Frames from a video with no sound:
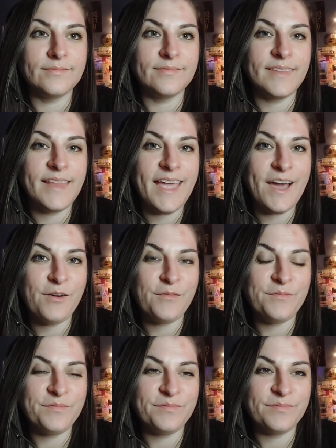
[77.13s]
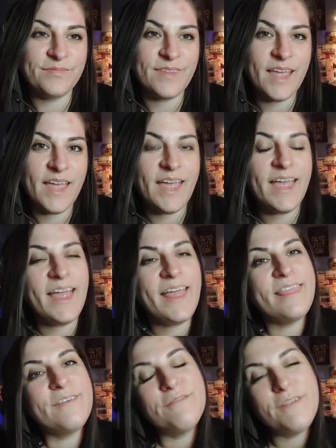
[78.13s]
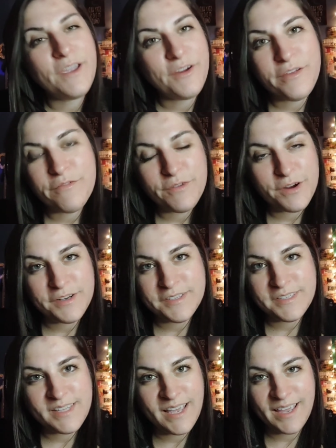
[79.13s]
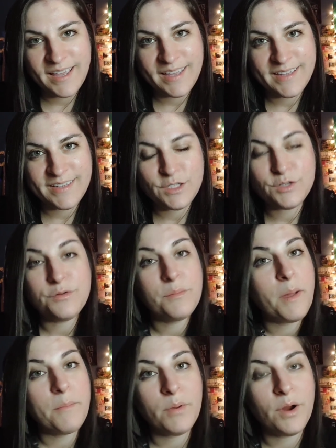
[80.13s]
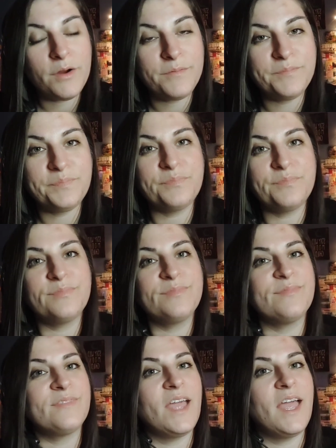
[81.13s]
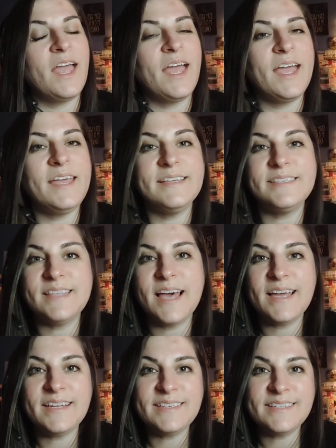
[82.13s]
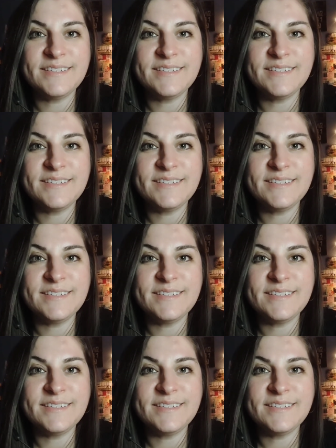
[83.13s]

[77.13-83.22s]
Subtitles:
Now, the very first thing to remember is that